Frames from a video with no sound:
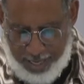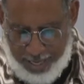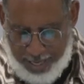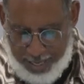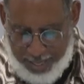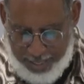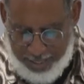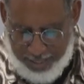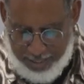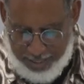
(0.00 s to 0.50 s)

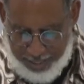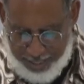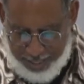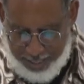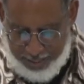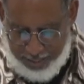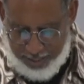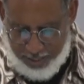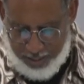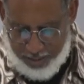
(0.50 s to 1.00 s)
He
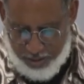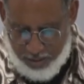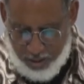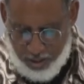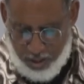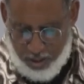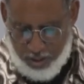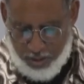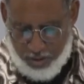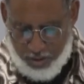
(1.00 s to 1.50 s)
did this
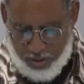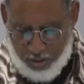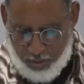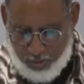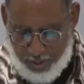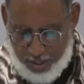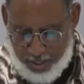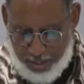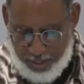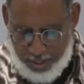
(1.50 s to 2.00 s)
so
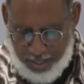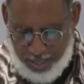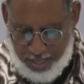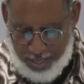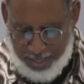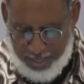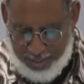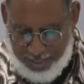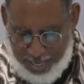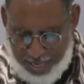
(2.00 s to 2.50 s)
that
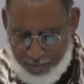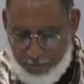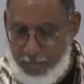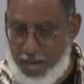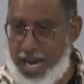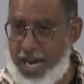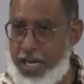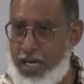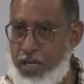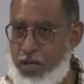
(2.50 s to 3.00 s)
they
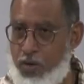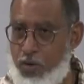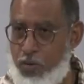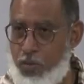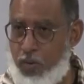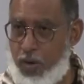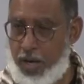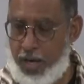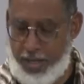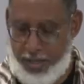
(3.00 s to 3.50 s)
might do
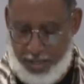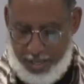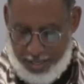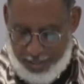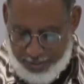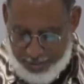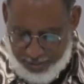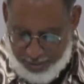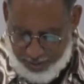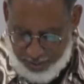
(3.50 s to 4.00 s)

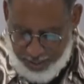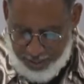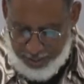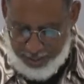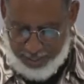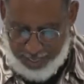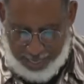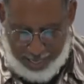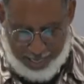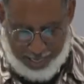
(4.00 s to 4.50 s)
what?
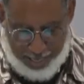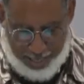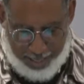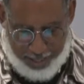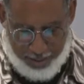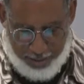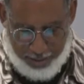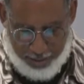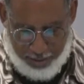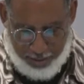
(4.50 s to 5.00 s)
Seek God.
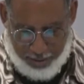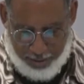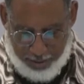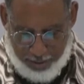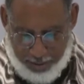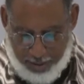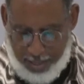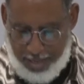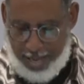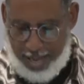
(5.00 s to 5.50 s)

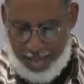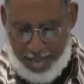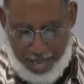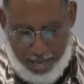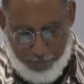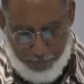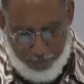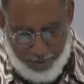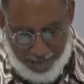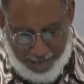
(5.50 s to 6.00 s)

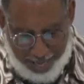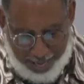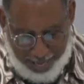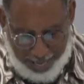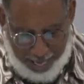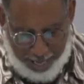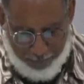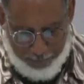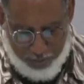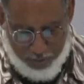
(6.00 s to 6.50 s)
And
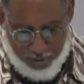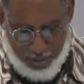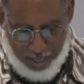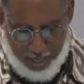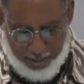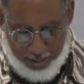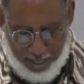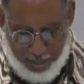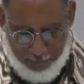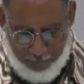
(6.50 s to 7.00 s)
perhaps
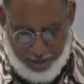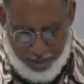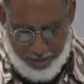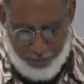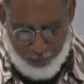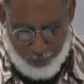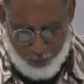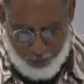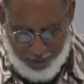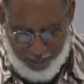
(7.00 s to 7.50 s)
they may
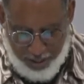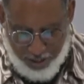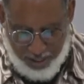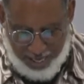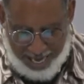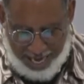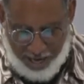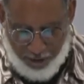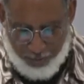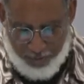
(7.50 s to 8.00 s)

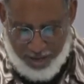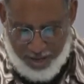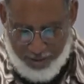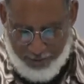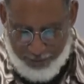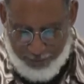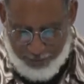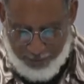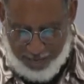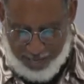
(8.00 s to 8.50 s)
reach out
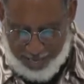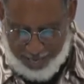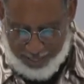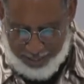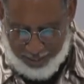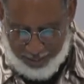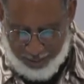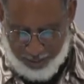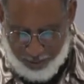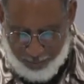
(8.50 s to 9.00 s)
and
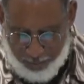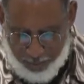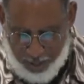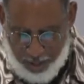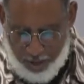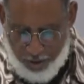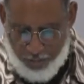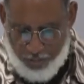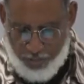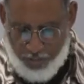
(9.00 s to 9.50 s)
find him,
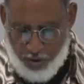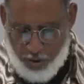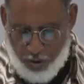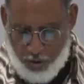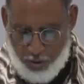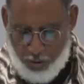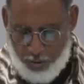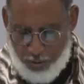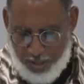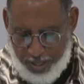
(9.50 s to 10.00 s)

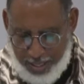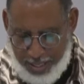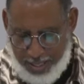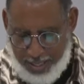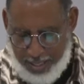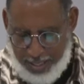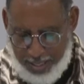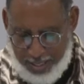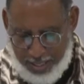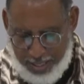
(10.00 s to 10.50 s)
though
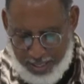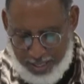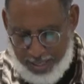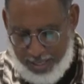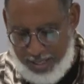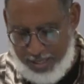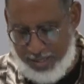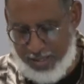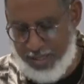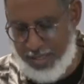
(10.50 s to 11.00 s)
he
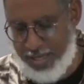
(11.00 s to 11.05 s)
is